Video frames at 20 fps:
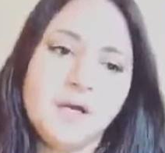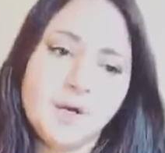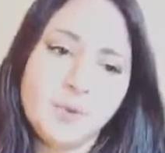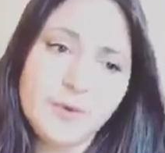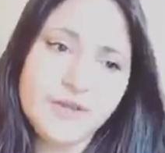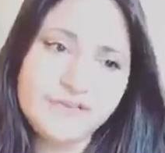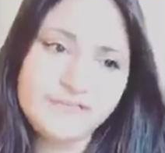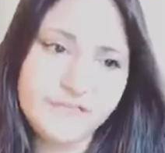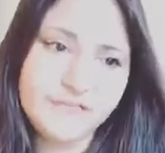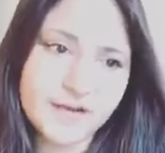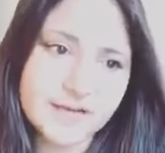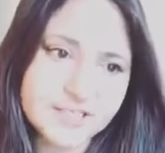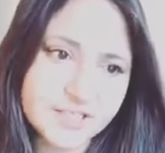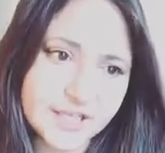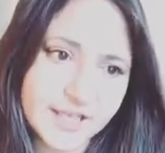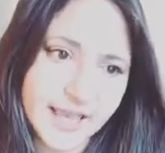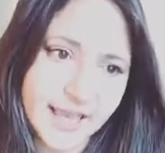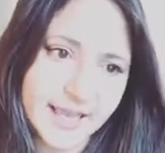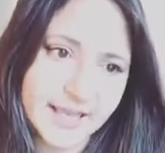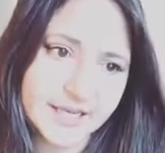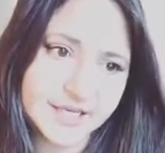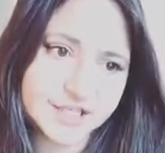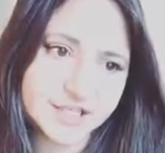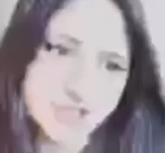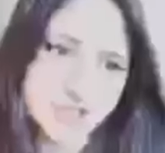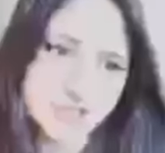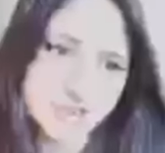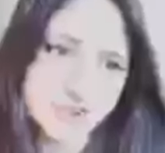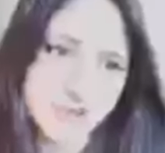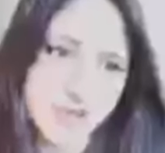We find
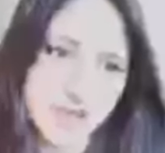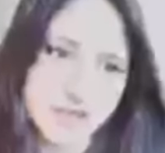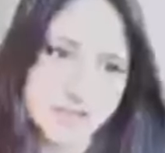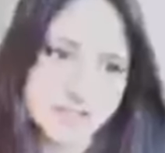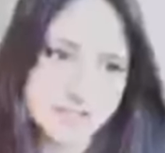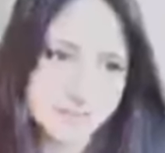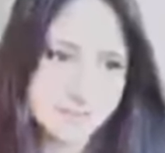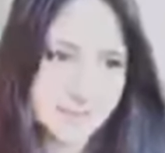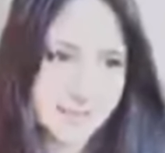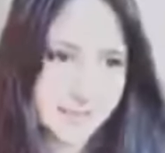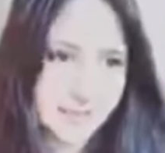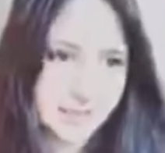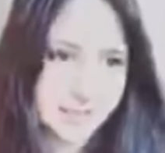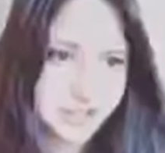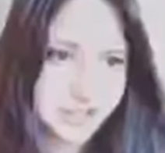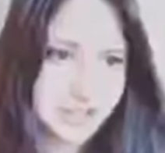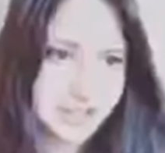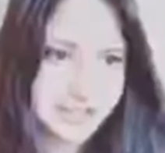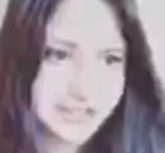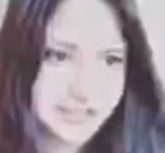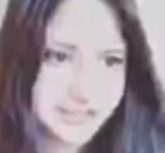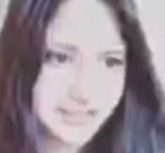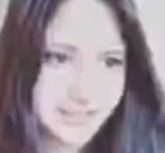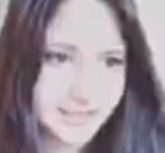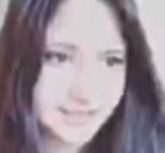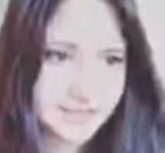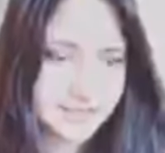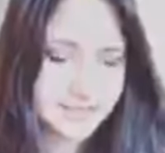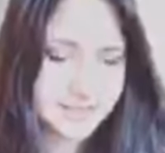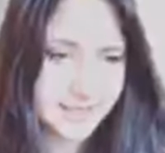occasional condemnation and
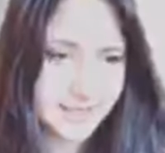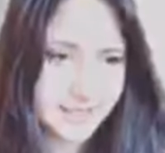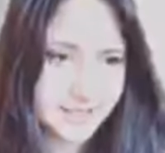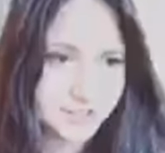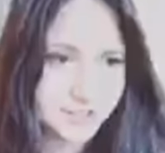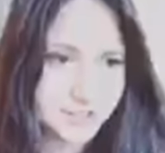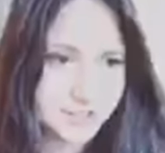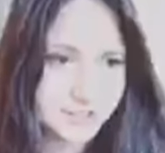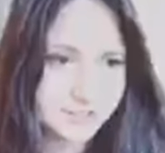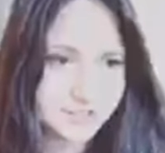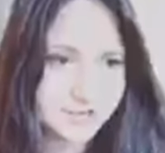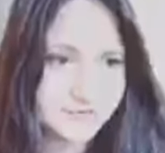denunciation of